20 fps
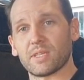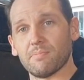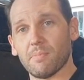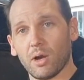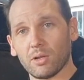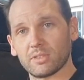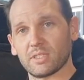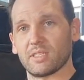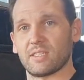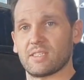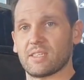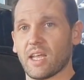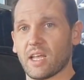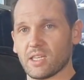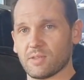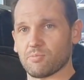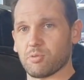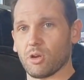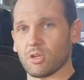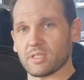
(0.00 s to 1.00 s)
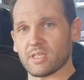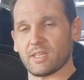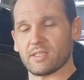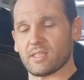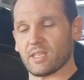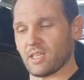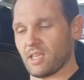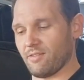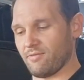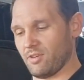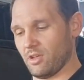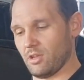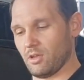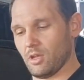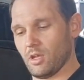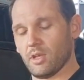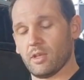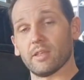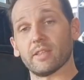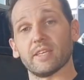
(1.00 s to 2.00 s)
a multi-stage process. They give you
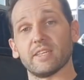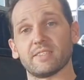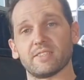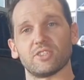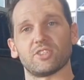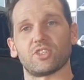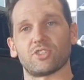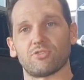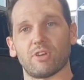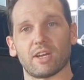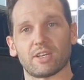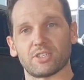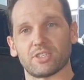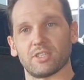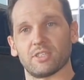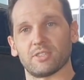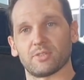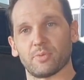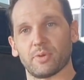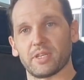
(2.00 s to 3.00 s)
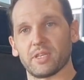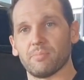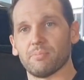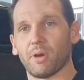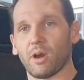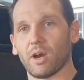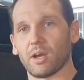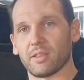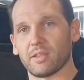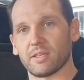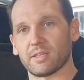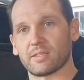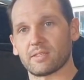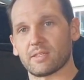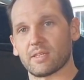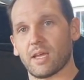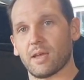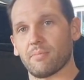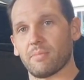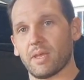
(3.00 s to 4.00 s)
these instructions when you buy
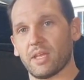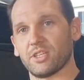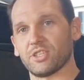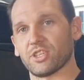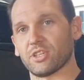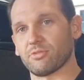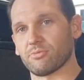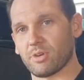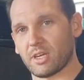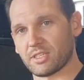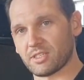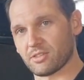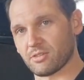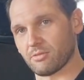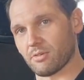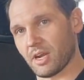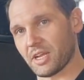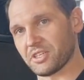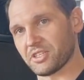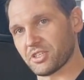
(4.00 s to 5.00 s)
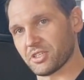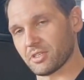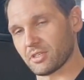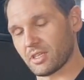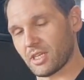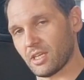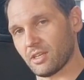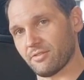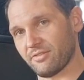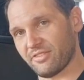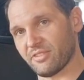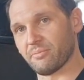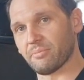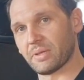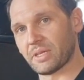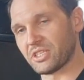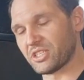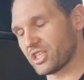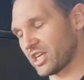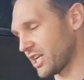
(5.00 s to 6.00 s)
this engine restoration kit from
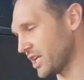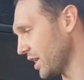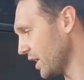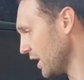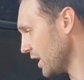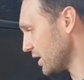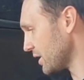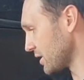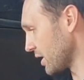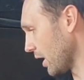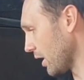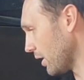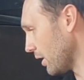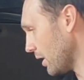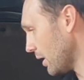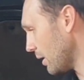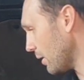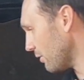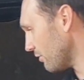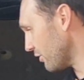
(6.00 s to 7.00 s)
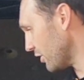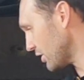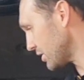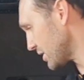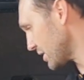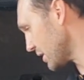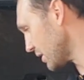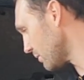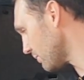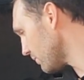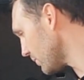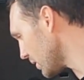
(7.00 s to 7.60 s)
BG. So first thing